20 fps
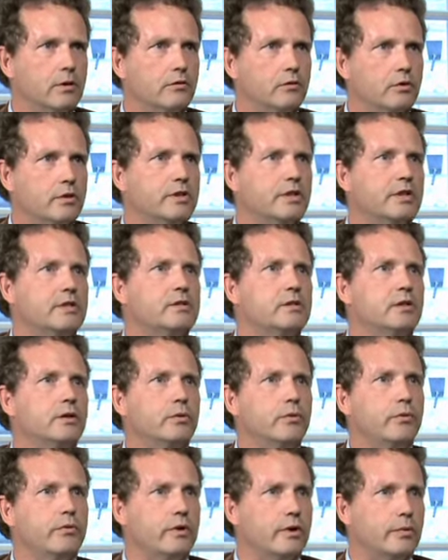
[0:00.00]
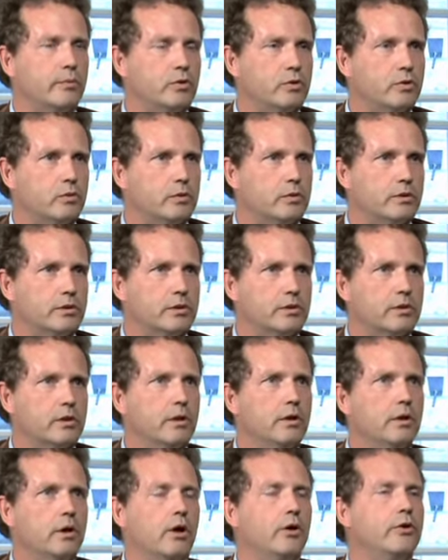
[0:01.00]
for testing new therapeutics
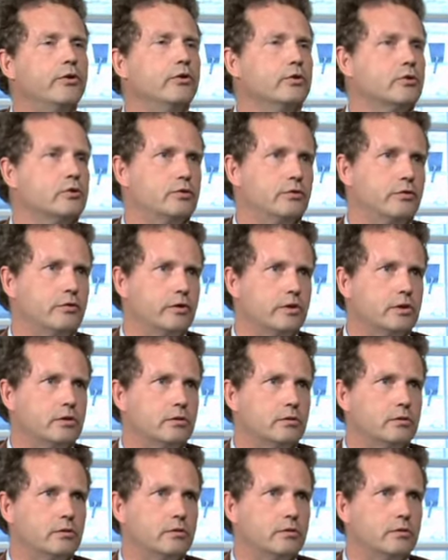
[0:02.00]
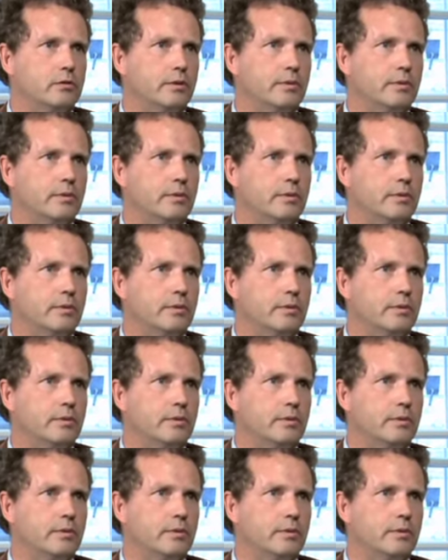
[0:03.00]
are not sufficient.